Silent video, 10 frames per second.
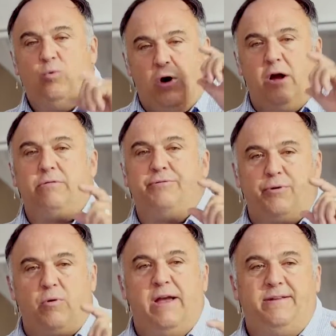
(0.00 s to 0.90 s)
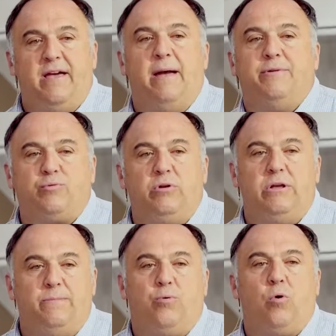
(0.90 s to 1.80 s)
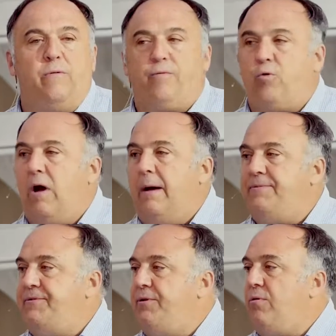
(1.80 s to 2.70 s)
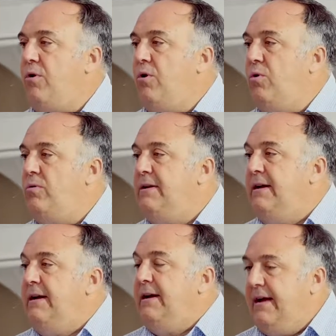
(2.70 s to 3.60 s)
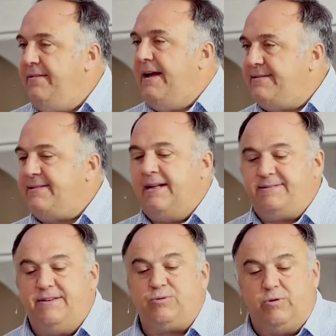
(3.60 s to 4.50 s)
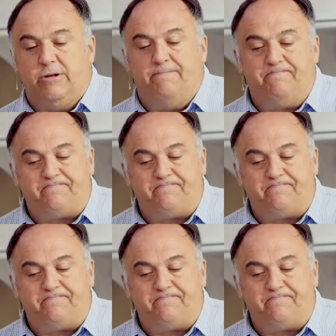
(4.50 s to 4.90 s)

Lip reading: Water at the right time is really important for crops to grow, and that's Israel.